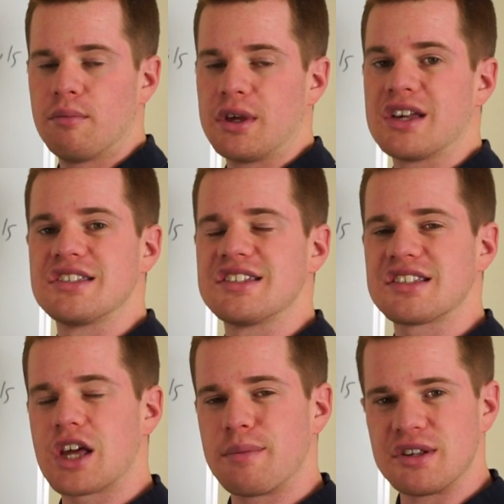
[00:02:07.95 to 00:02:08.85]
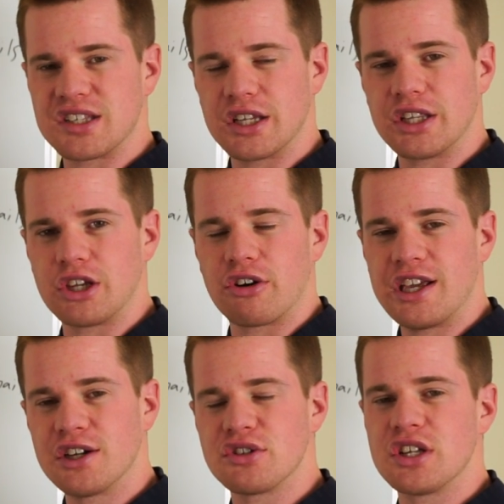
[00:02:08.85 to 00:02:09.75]
because it's going to be stealing your
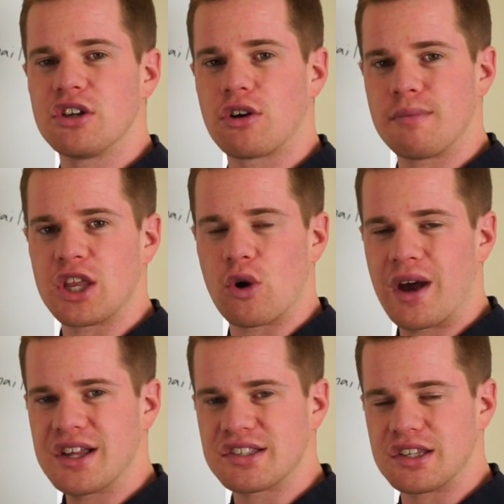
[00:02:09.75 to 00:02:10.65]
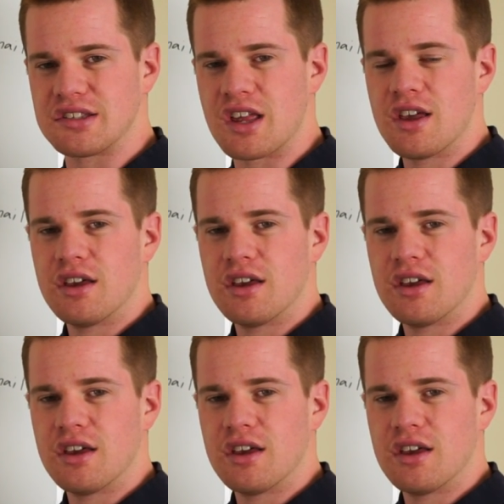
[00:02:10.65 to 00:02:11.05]
energy, your amino acids,